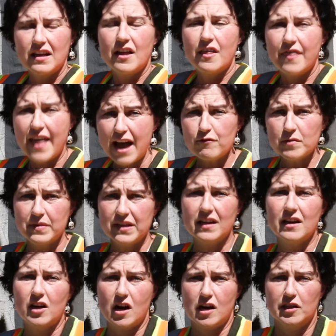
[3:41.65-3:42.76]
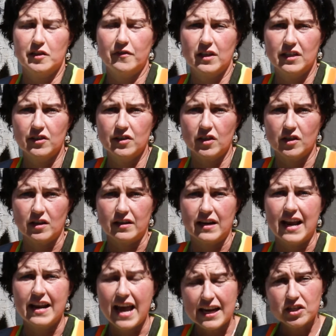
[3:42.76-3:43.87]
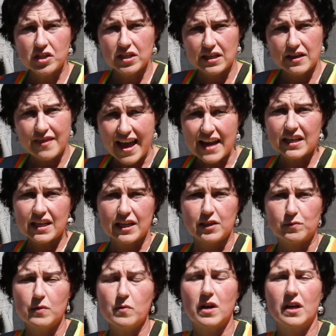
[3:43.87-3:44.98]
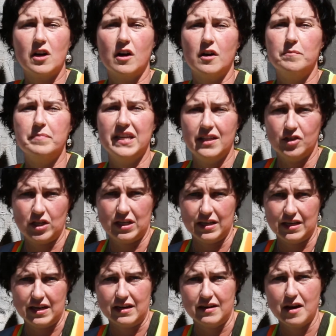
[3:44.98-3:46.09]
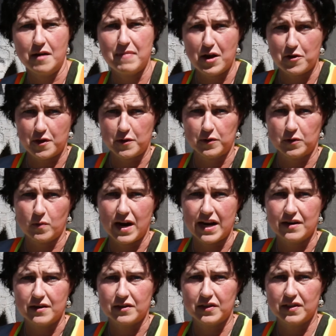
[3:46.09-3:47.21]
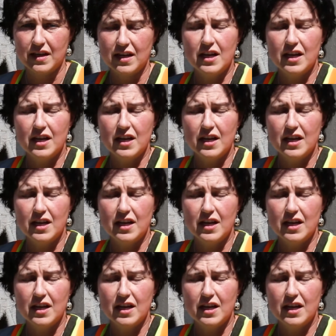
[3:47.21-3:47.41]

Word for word: That would be a cause for concern. And actually, in that case, we want to call PG&E about those wires.